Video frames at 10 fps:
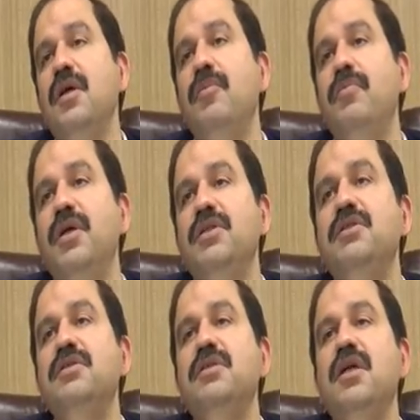
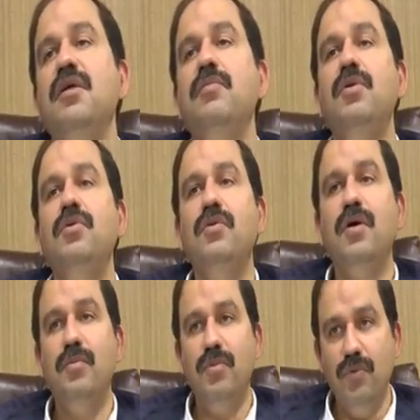patients are able to
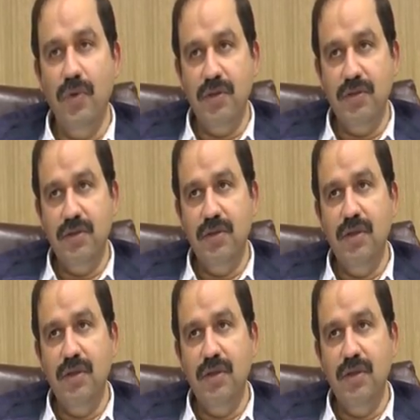come to us